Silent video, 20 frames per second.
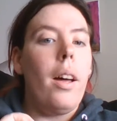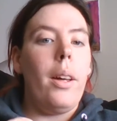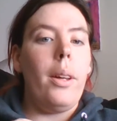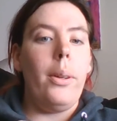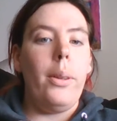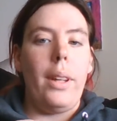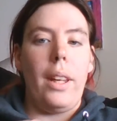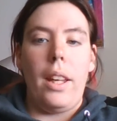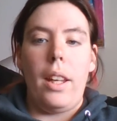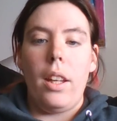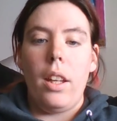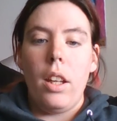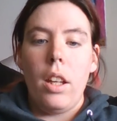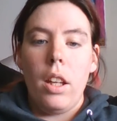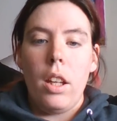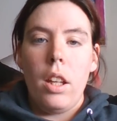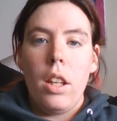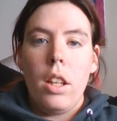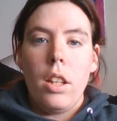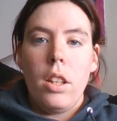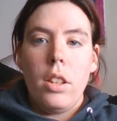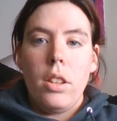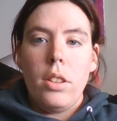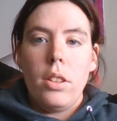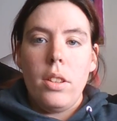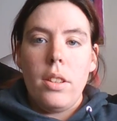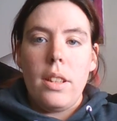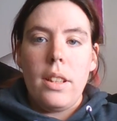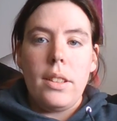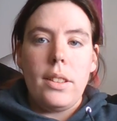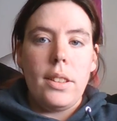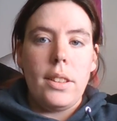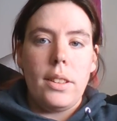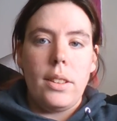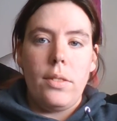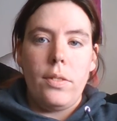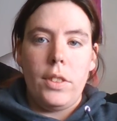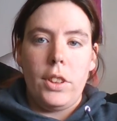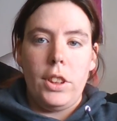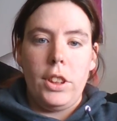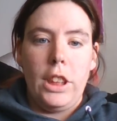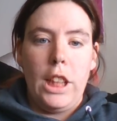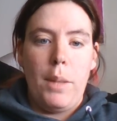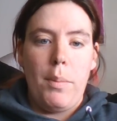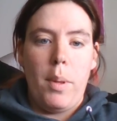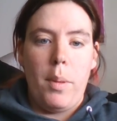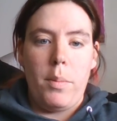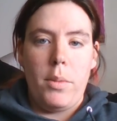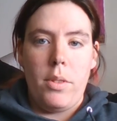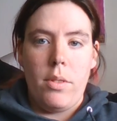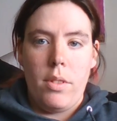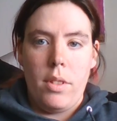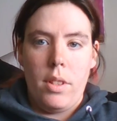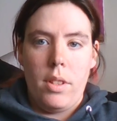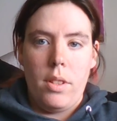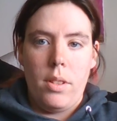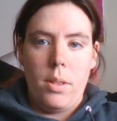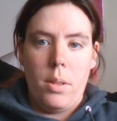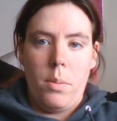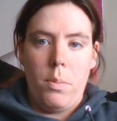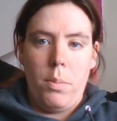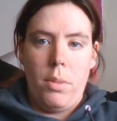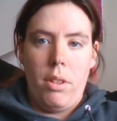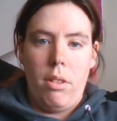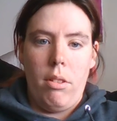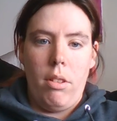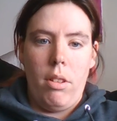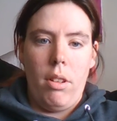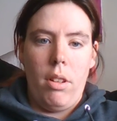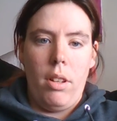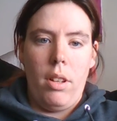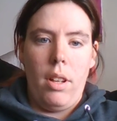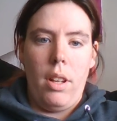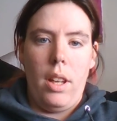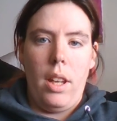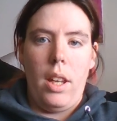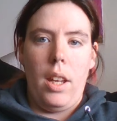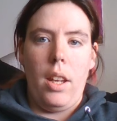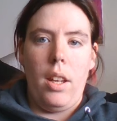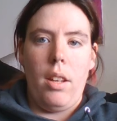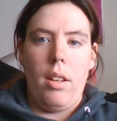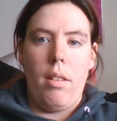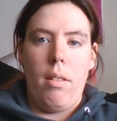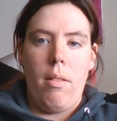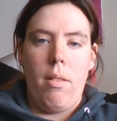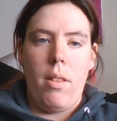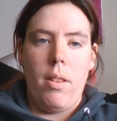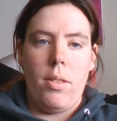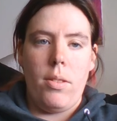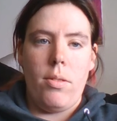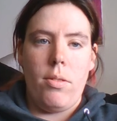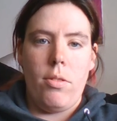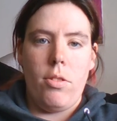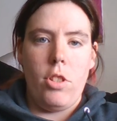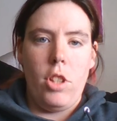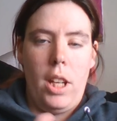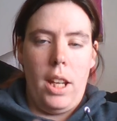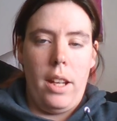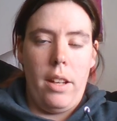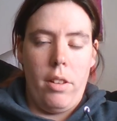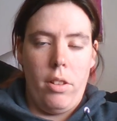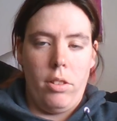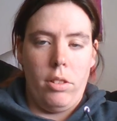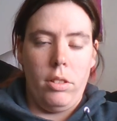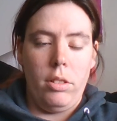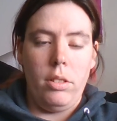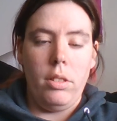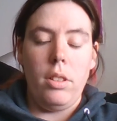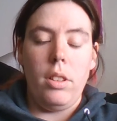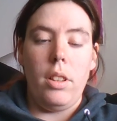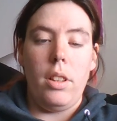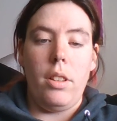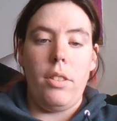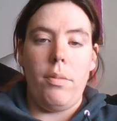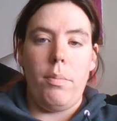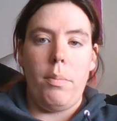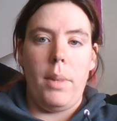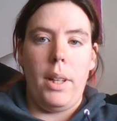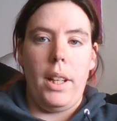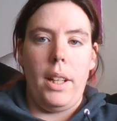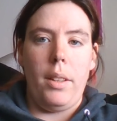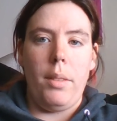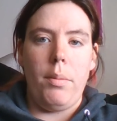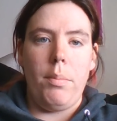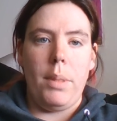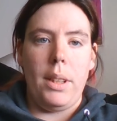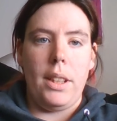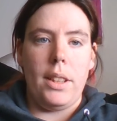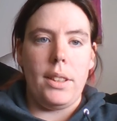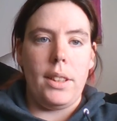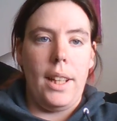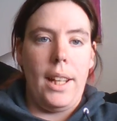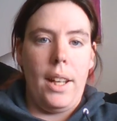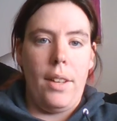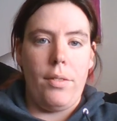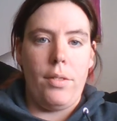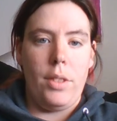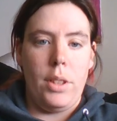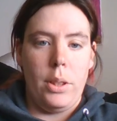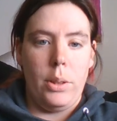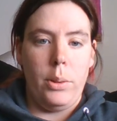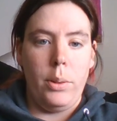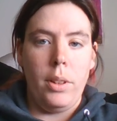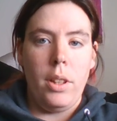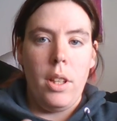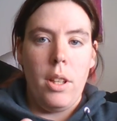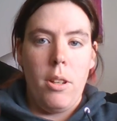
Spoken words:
Okay, this is the first time I'm using this computer and this channel of mine because I have two.